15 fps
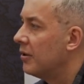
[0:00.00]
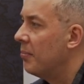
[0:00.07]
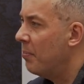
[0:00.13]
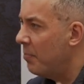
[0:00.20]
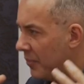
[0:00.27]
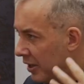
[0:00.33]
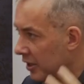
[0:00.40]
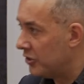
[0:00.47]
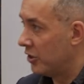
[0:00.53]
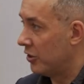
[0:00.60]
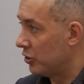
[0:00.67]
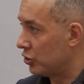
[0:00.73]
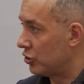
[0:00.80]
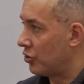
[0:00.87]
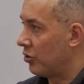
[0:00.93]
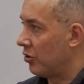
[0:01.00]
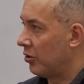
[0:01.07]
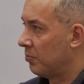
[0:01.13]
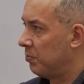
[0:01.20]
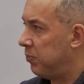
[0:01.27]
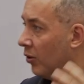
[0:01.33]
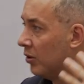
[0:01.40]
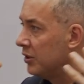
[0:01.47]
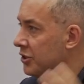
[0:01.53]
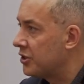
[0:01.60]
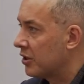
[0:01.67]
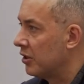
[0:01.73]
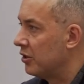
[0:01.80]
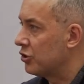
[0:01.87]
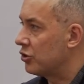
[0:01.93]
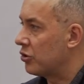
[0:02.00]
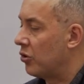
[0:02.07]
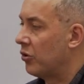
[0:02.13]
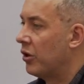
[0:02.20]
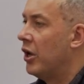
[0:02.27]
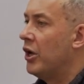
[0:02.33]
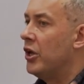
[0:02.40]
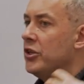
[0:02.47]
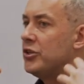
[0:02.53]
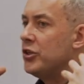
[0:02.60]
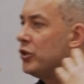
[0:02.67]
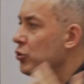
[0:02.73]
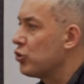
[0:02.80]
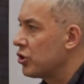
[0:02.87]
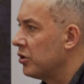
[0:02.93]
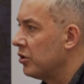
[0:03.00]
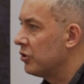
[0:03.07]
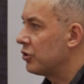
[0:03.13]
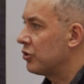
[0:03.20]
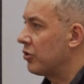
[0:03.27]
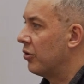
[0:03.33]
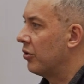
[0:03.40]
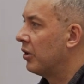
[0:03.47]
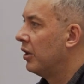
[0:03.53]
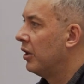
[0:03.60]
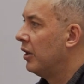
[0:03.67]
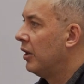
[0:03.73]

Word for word: military strong, politically strong, institutionally strong,